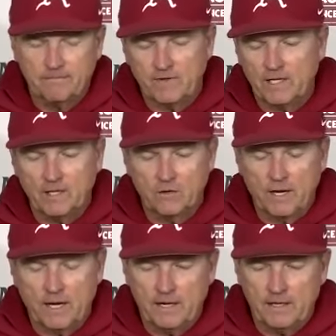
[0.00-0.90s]
velo
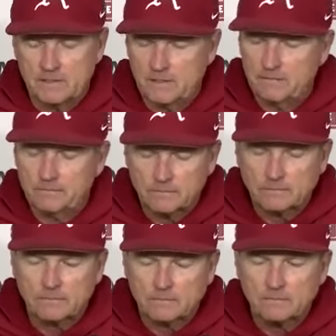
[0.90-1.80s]
guys, and
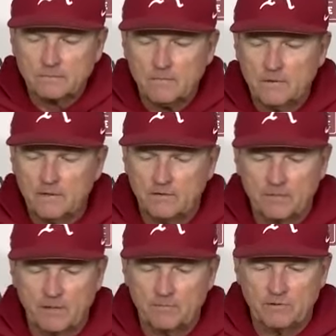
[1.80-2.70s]

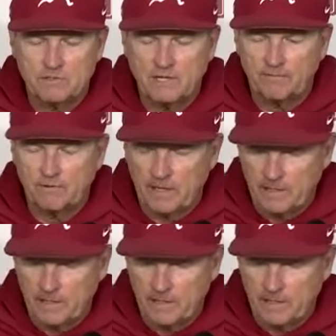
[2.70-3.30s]
sometimes you just have to